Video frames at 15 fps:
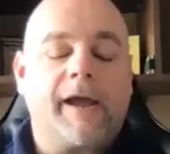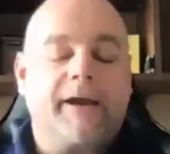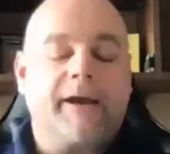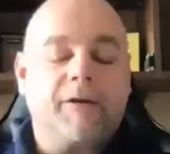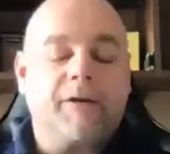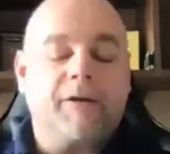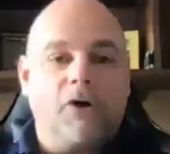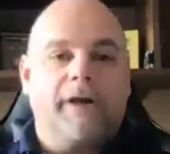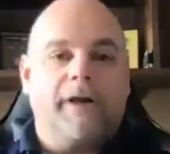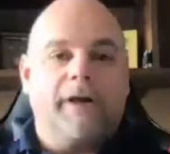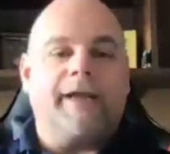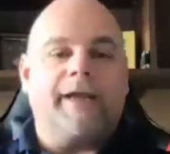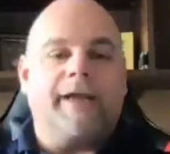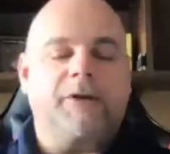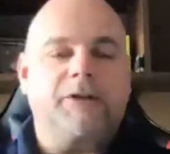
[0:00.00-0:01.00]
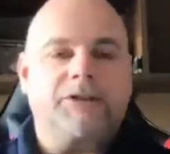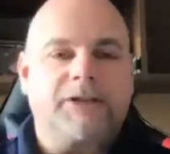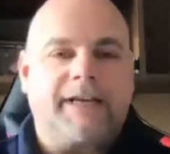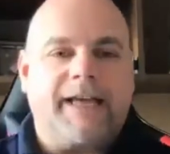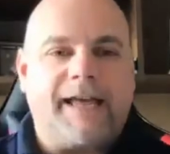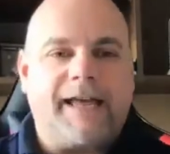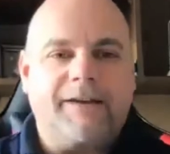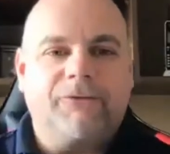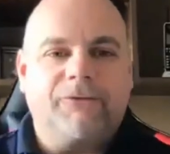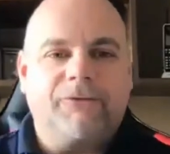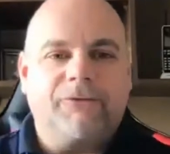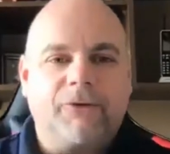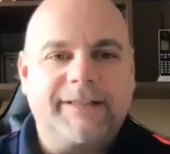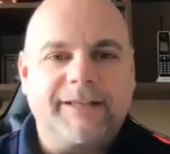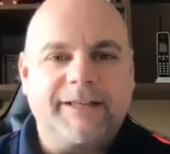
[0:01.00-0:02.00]
Good morning. Eric Melch again
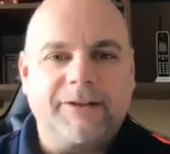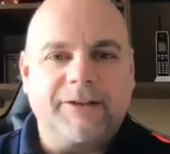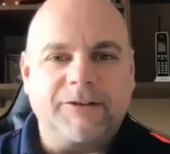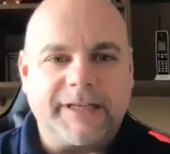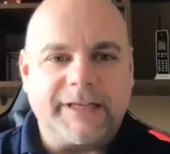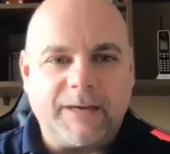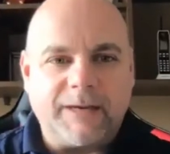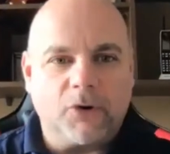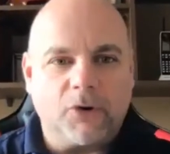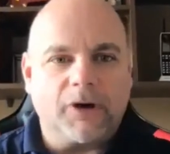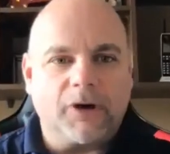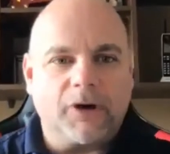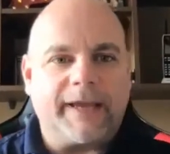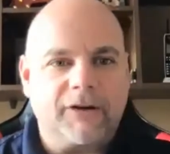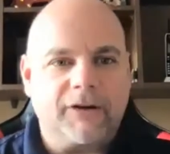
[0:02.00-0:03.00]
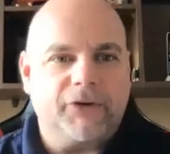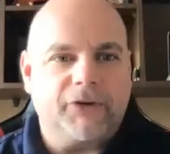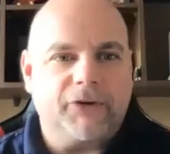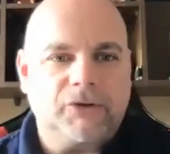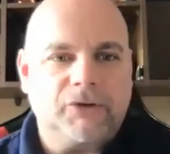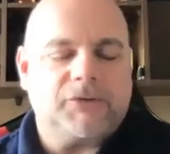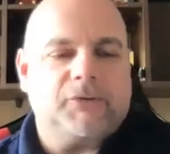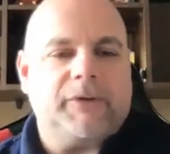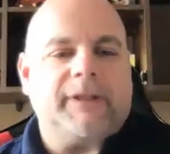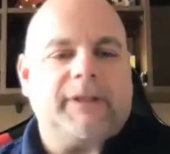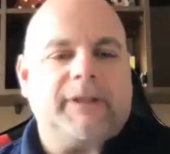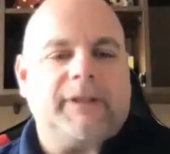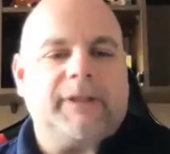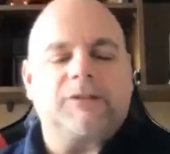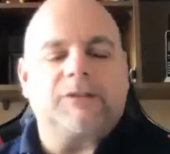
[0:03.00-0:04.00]
with Dealer Teamwork Interviews.
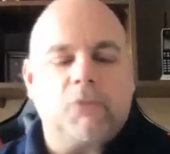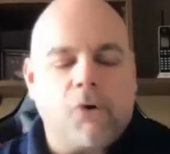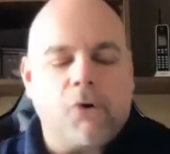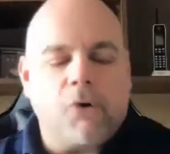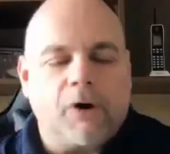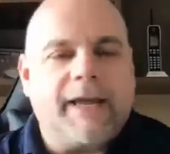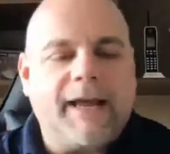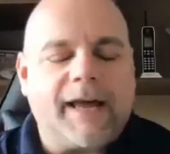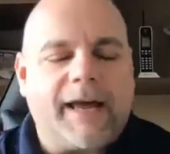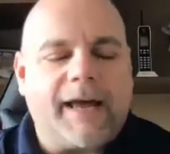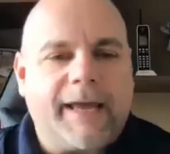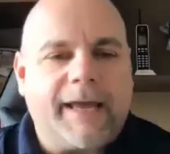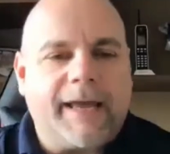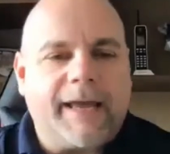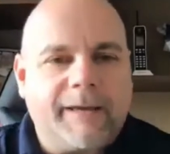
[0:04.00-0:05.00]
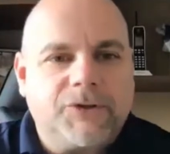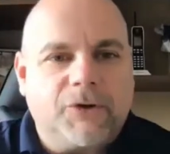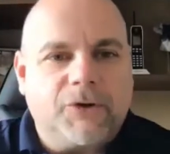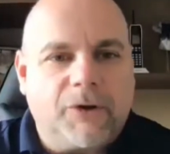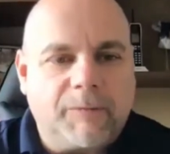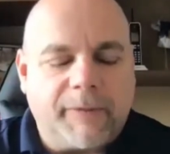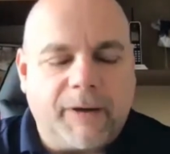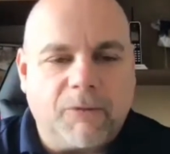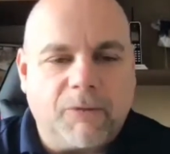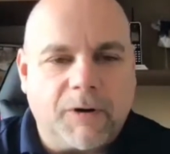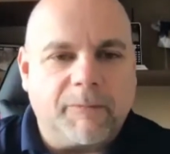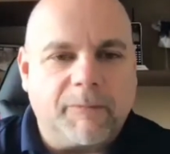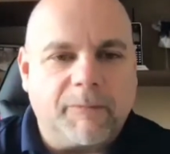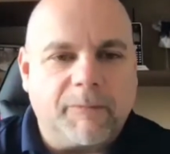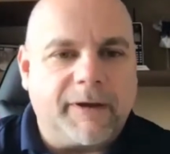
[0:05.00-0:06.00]
This morning, I am joined by one of
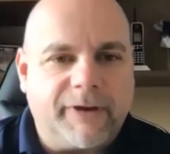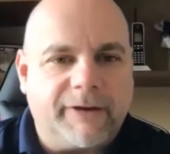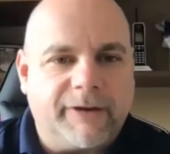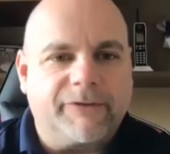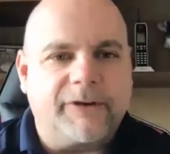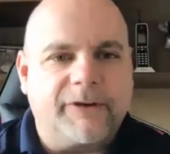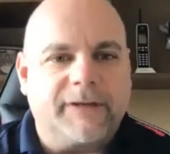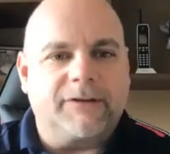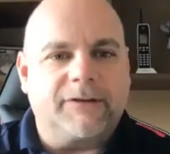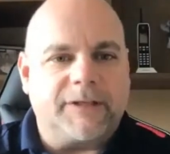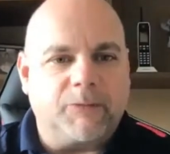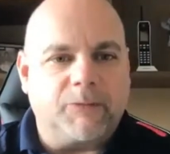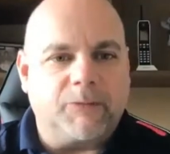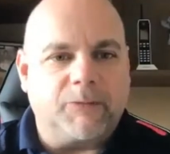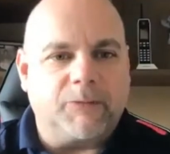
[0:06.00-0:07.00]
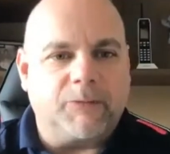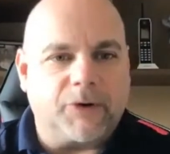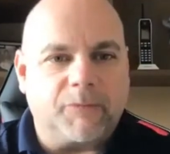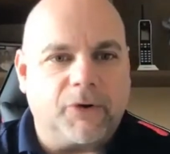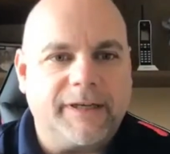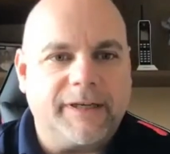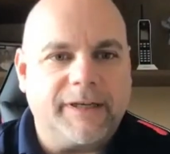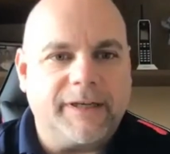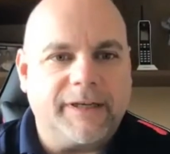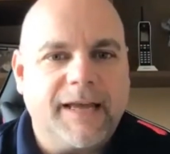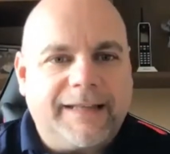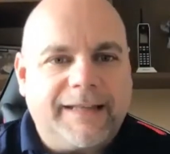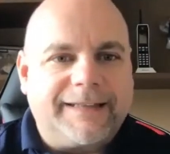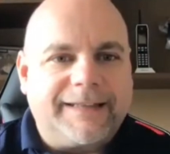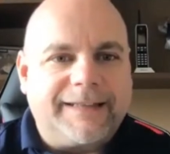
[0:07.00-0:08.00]
my favorite Dealer Teamwork employees,
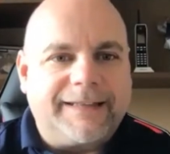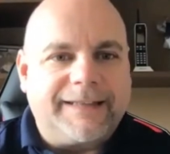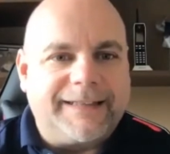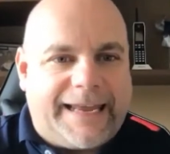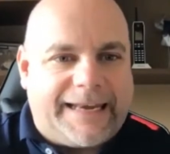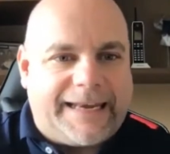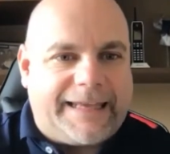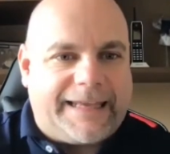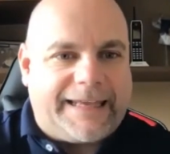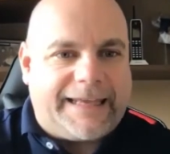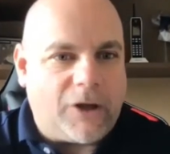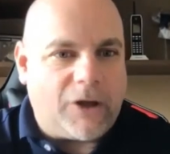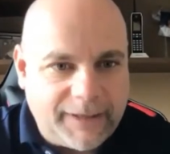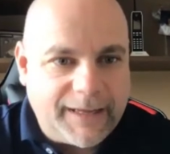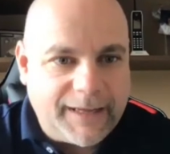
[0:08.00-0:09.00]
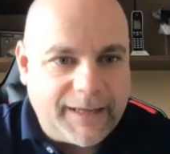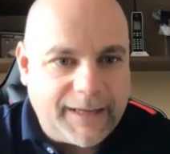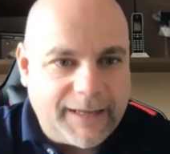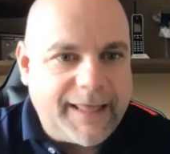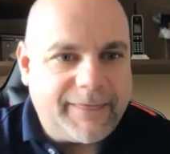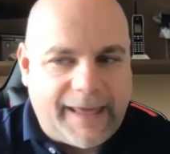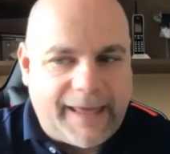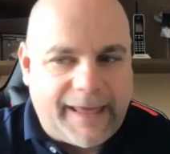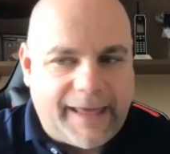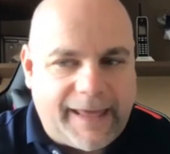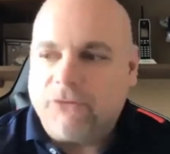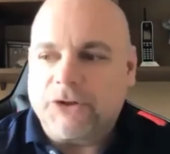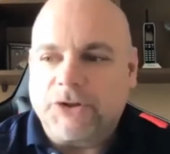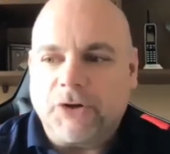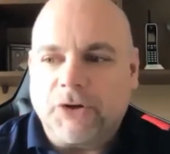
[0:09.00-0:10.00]
Lani Almen.
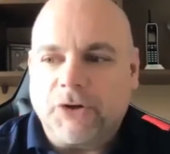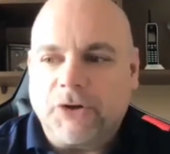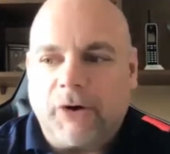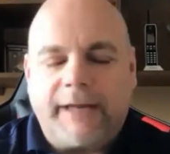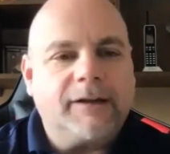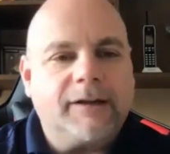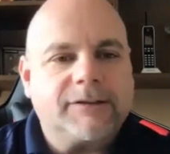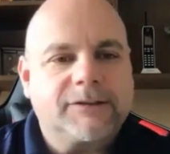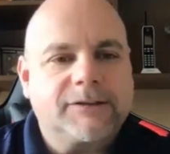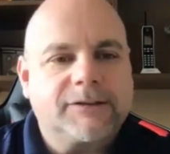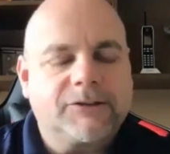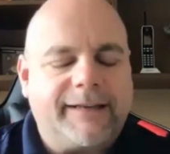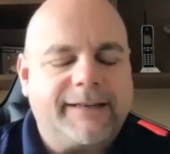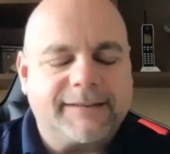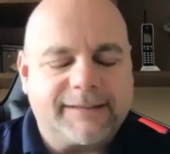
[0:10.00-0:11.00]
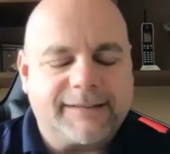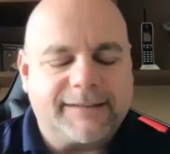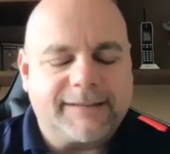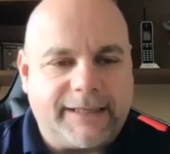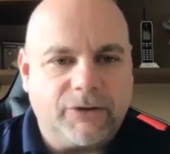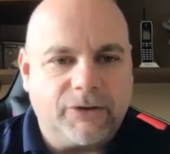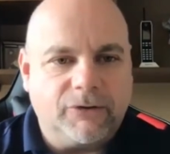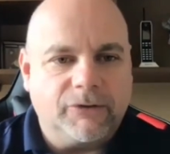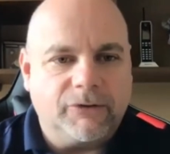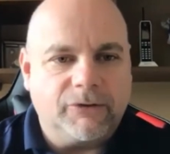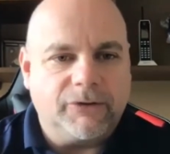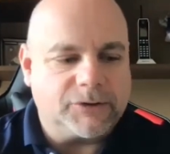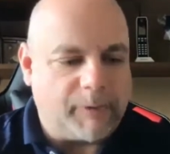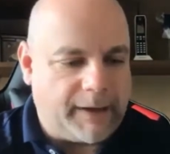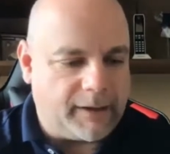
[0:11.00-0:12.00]
Thank you for joining us. Great to see you,
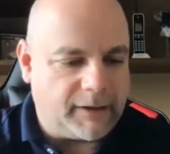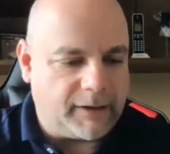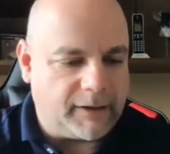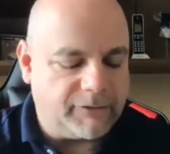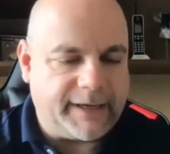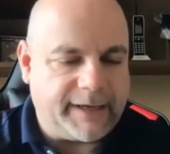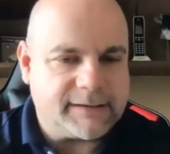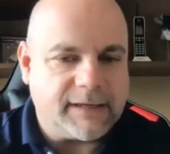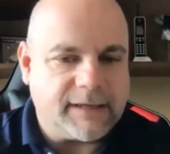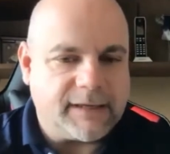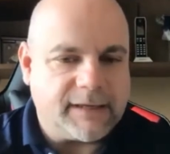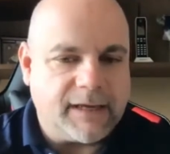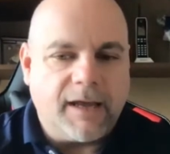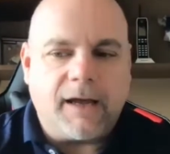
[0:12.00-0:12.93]
your smiling face.